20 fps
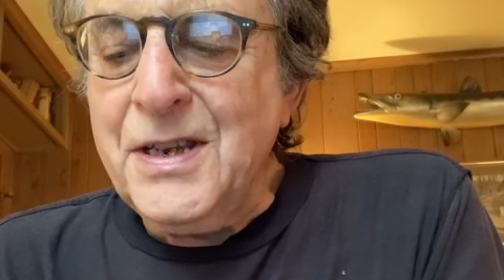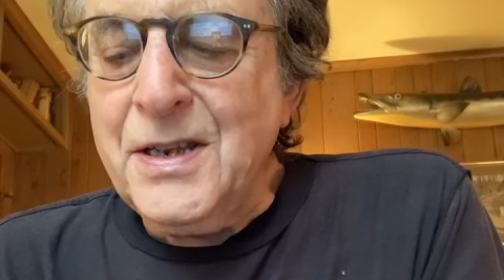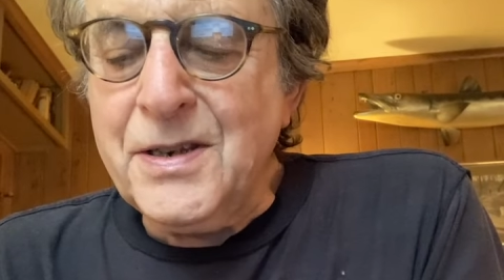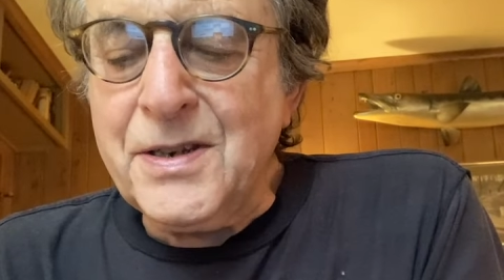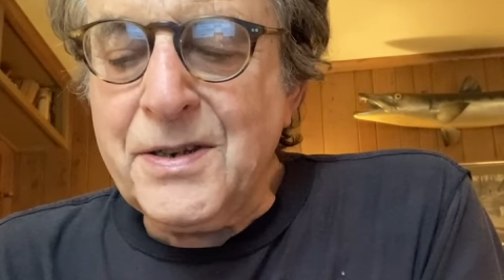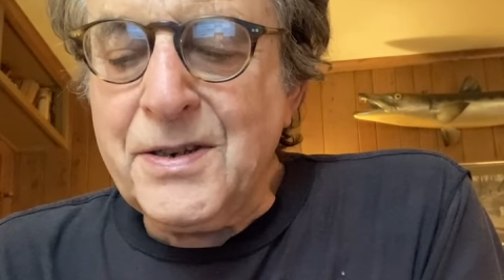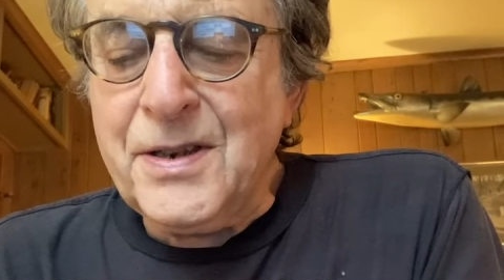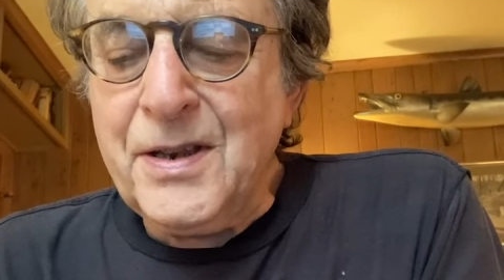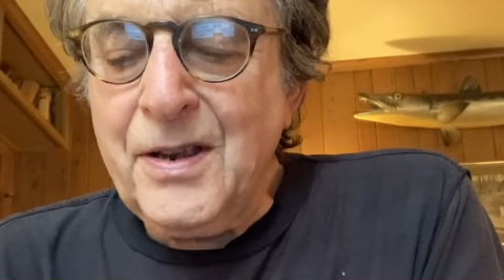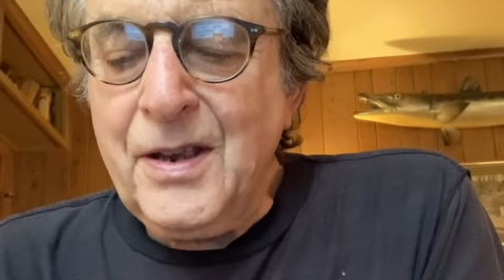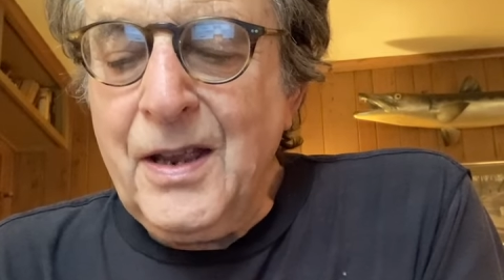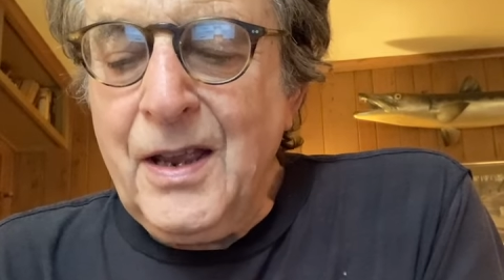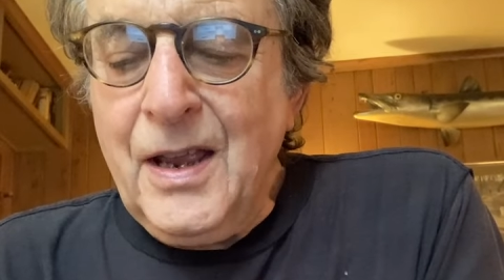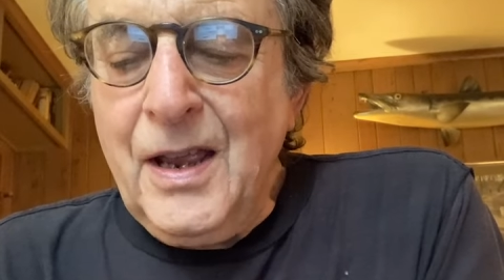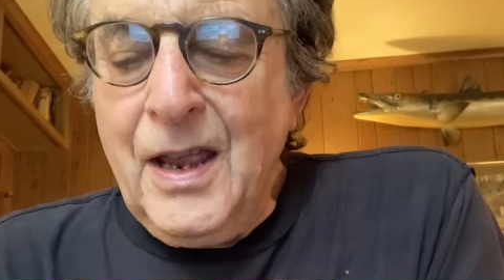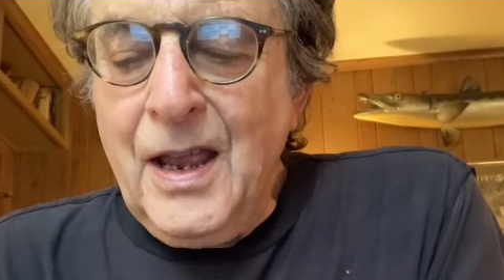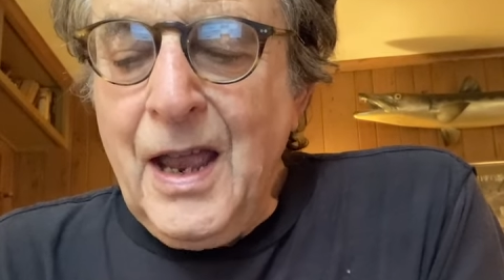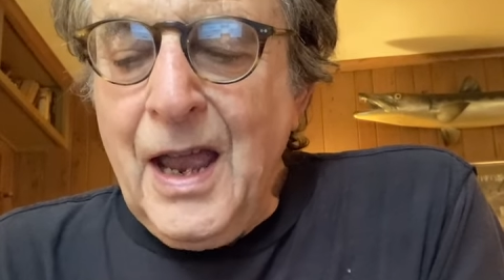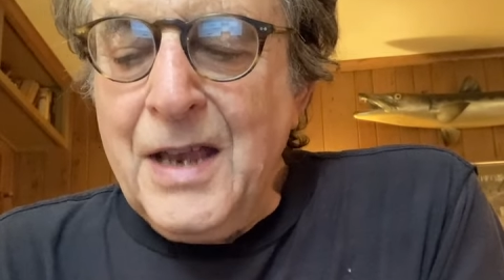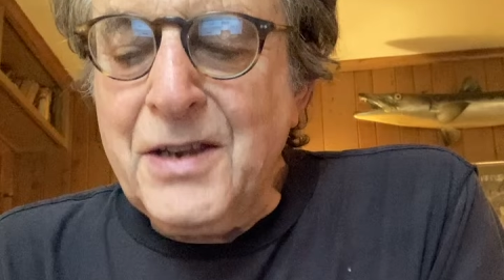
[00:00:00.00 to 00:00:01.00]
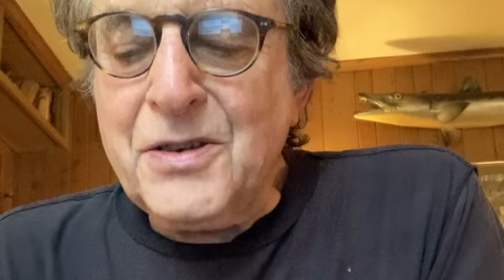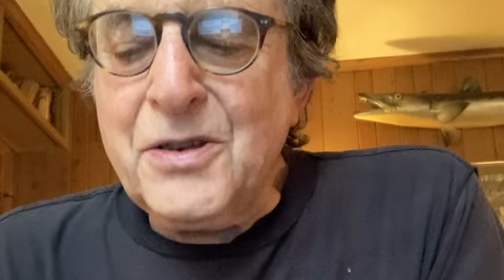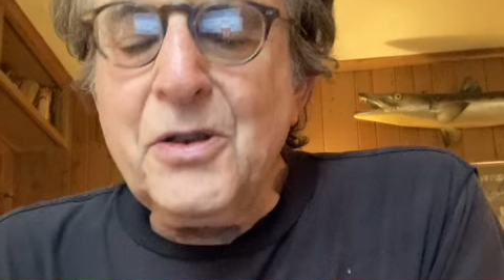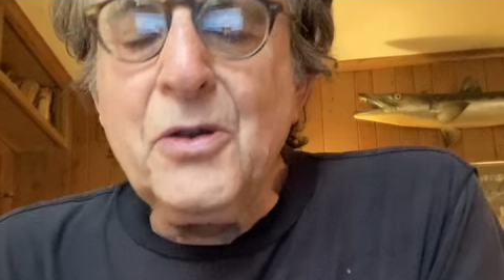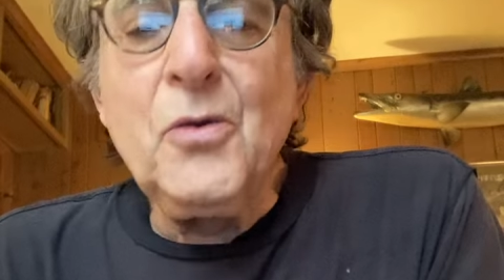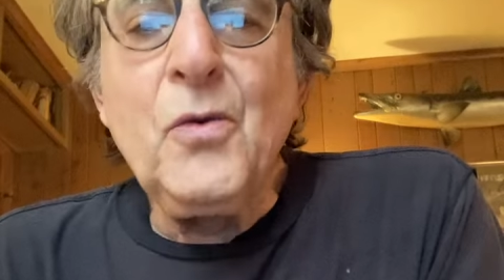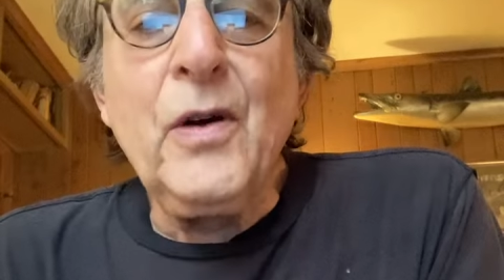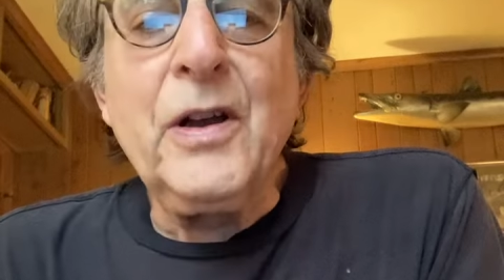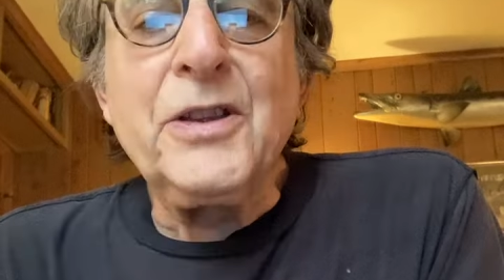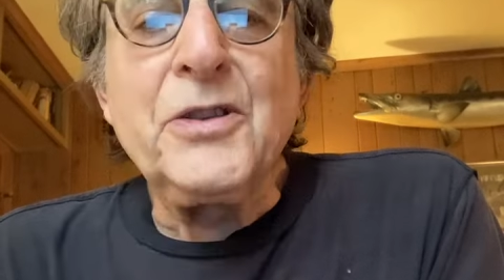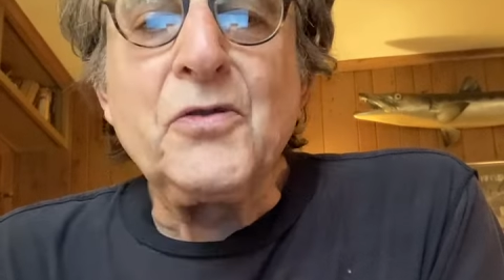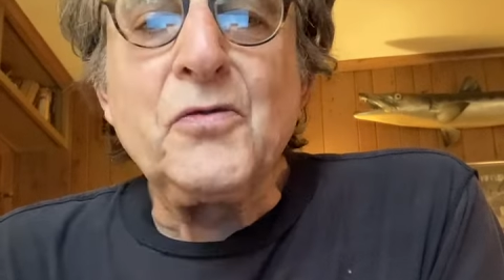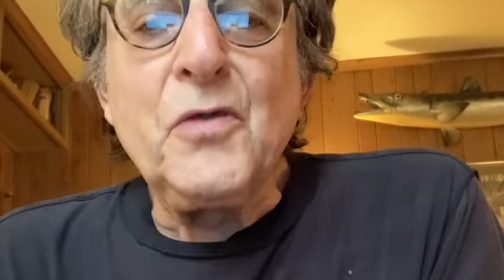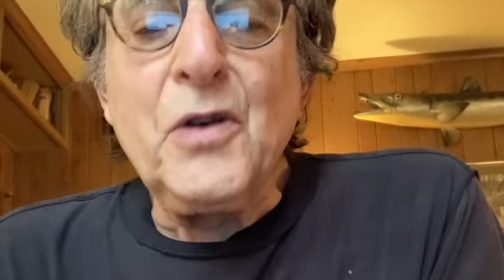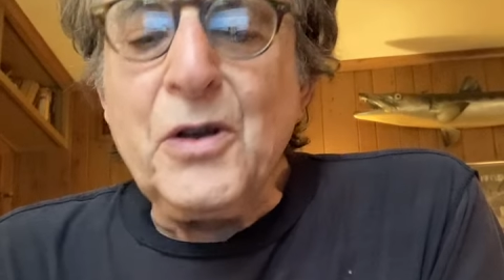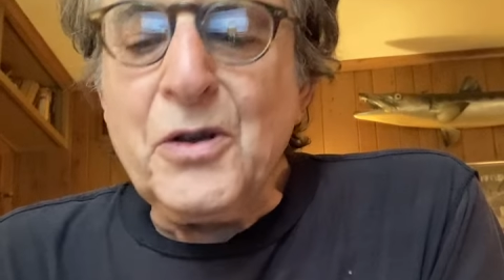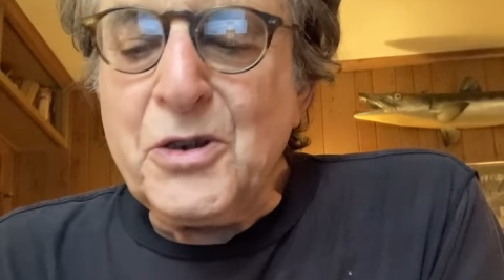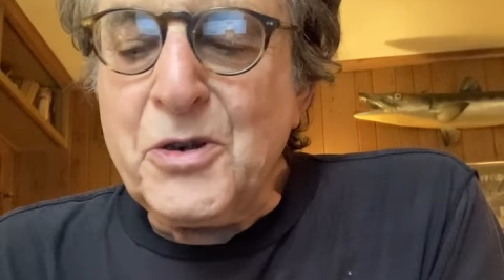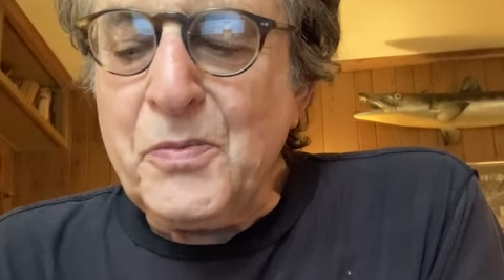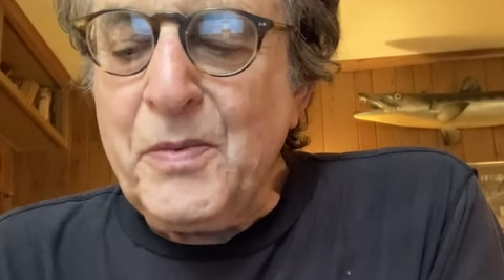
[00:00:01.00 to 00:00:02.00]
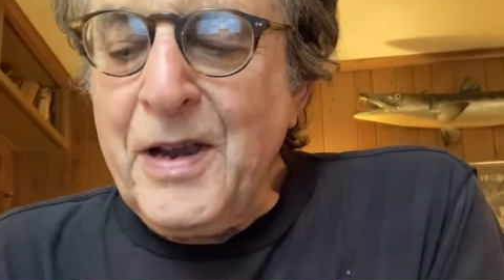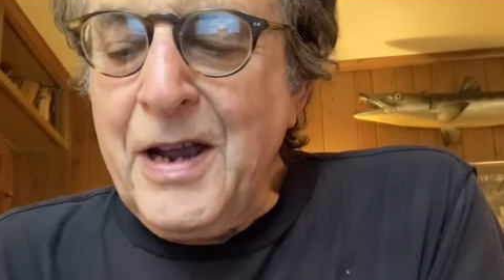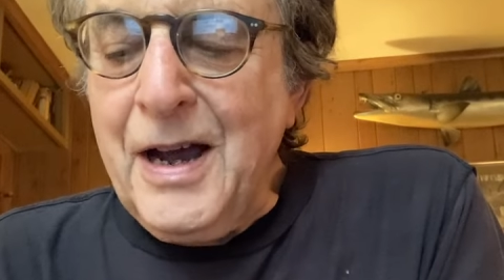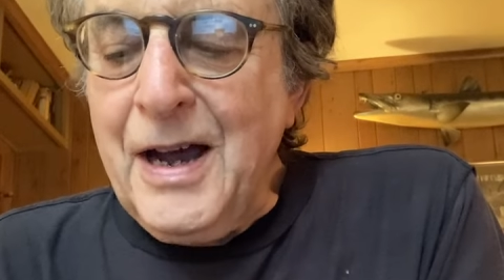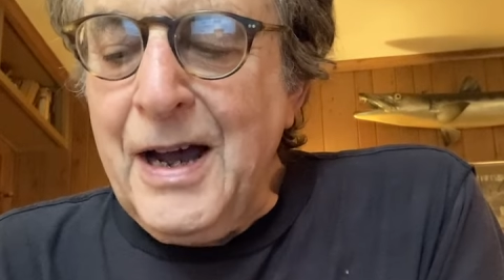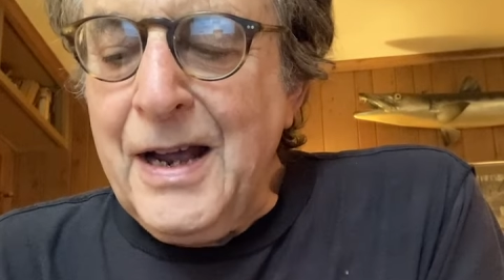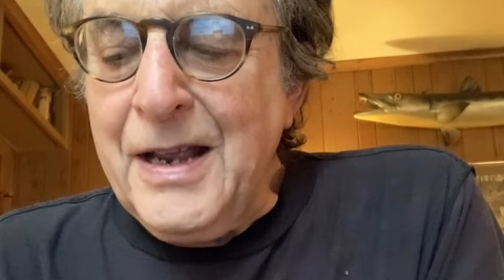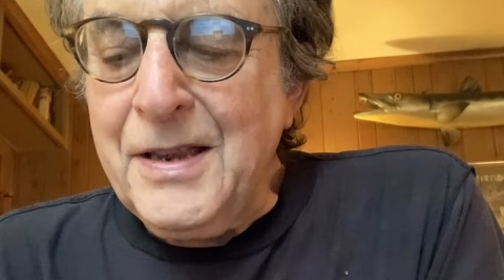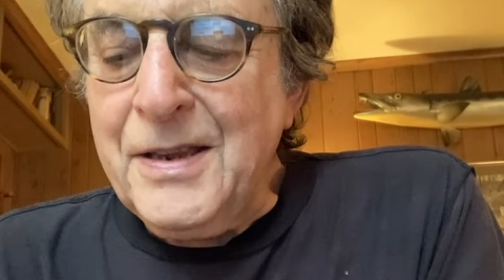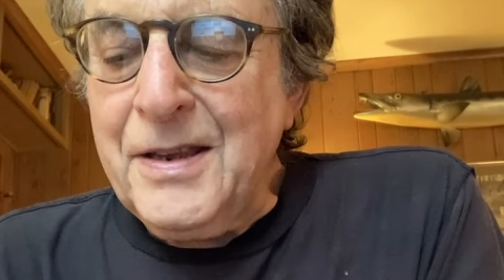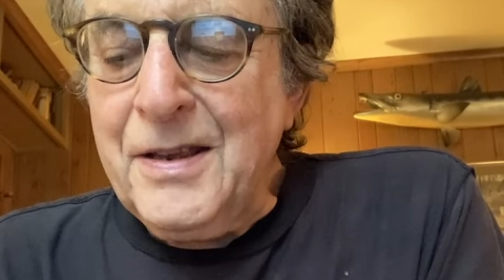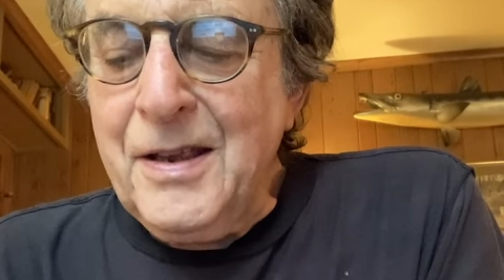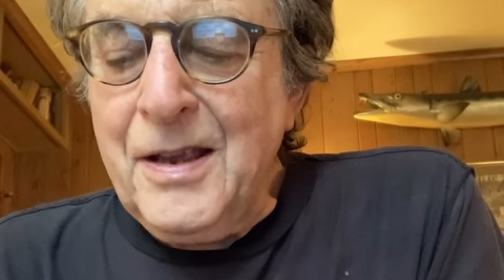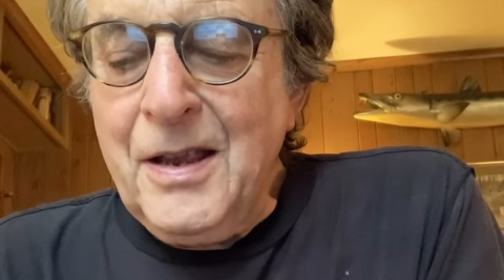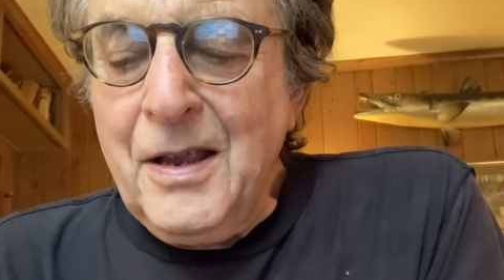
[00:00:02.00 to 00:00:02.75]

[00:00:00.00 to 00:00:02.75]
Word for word: east as new ones rose behind,